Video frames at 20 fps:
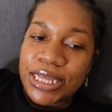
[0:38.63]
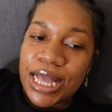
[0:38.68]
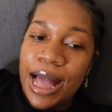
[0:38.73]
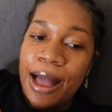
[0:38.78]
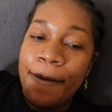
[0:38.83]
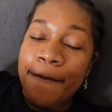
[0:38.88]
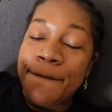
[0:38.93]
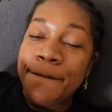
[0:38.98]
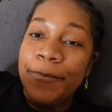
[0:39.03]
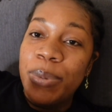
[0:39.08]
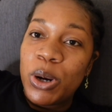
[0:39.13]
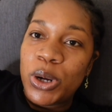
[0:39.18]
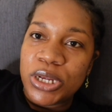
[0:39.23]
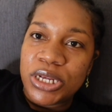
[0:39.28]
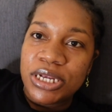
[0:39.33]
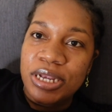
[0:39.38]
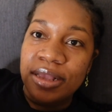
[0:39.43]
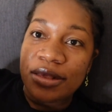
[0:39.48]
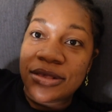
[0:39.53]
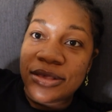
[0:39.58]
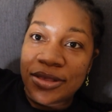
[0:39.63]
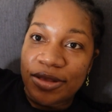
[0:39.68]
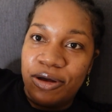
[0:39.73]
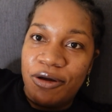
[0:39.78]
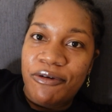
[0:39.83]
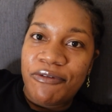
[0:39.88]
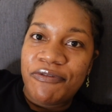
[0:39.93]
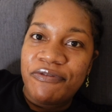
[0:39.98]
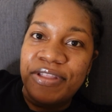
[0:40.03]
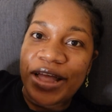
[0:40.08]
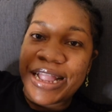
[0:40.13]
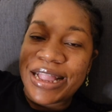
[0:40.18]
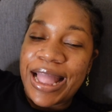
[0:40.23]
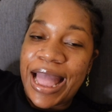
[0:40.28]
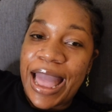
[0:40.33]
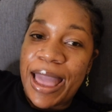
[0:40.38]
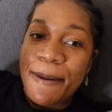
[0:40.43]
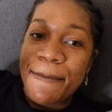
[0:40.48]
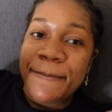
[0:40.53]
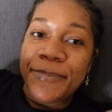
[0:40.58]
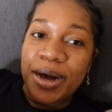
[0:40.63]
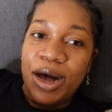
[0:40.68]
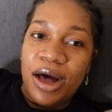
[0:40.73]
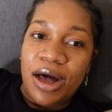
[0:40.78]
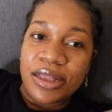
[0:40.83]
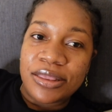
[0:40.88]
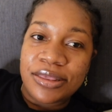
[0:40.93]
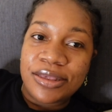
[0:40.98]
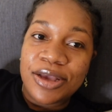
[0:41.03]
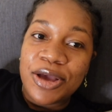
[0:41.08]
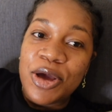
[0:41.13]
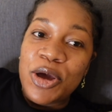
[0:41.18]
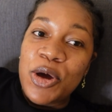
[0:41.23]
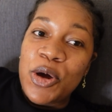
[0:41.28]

a bunch of stuff that I bought